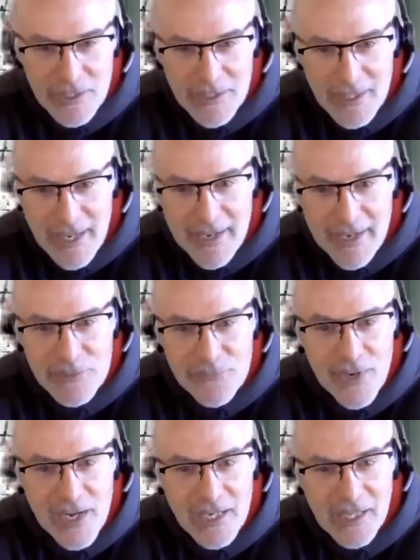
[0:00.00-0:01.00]
and a nice
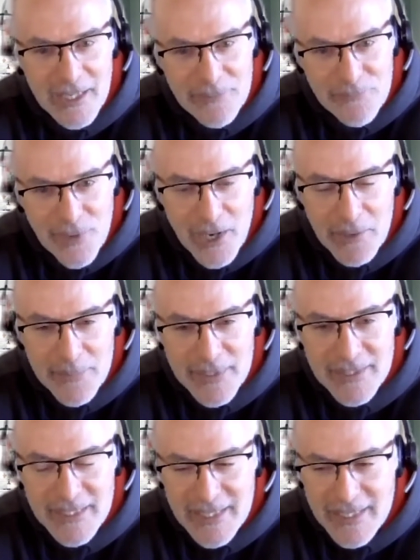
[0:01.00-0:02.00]
friendly
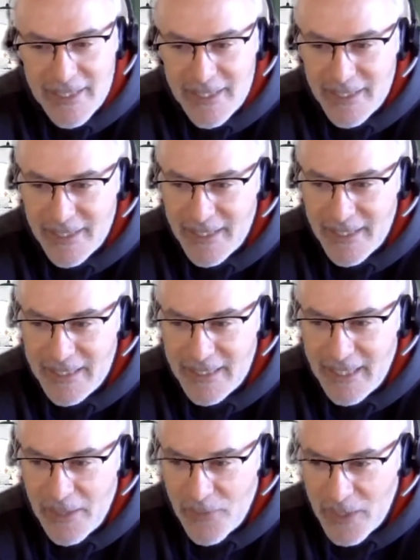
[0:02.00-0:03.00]
environment to
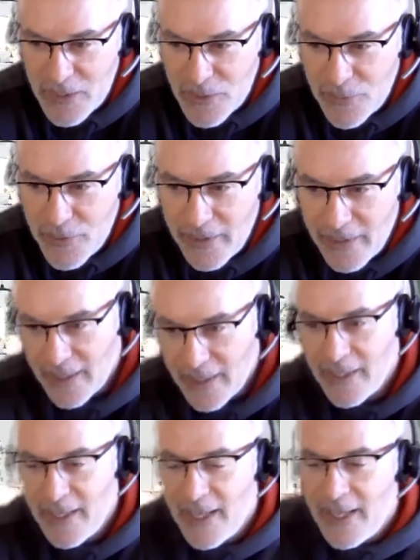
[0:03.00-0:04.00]
get things going there.
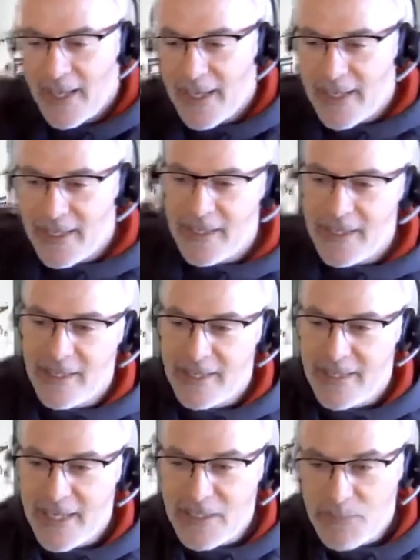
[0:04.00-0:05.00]
And
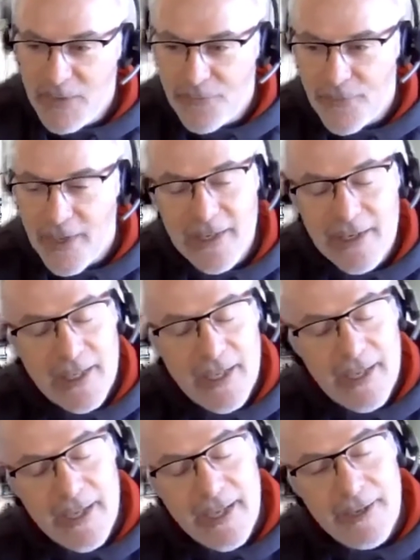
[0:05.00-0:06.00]
it's been fun
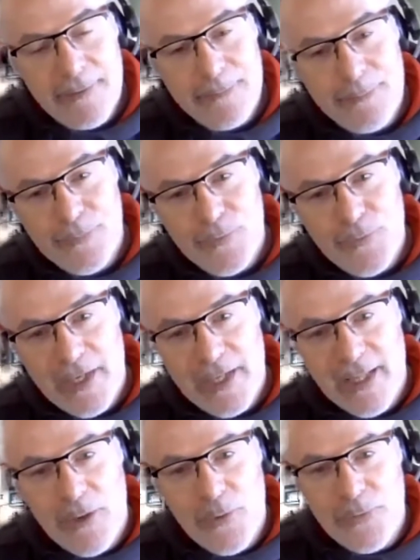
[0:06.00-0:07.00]
running
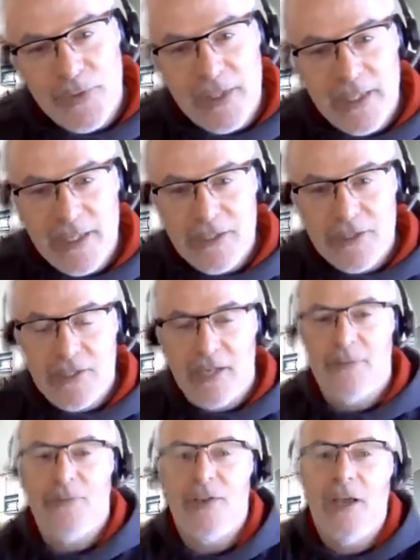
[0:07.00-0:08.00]
that over the years, and
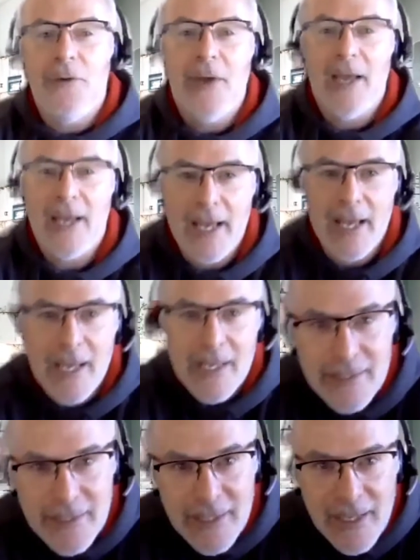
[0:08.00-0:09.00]
I've now had
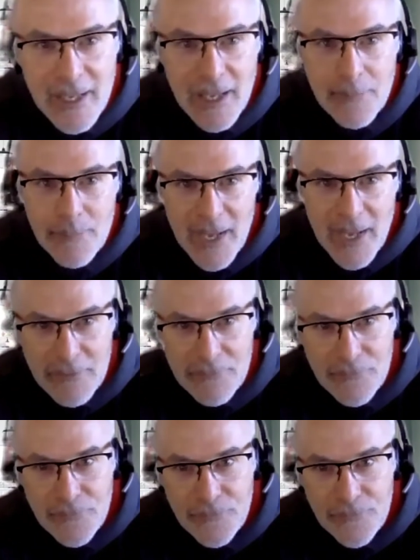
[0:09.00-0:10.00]
my
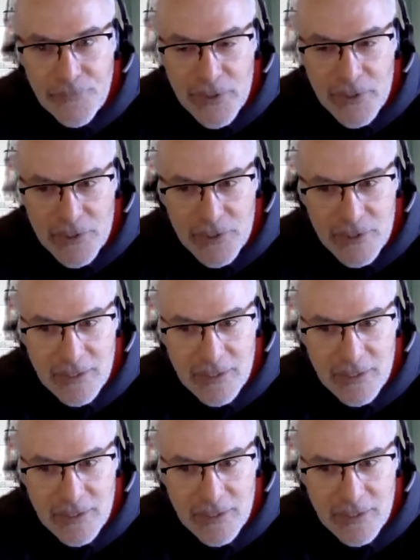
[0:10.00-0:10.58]
first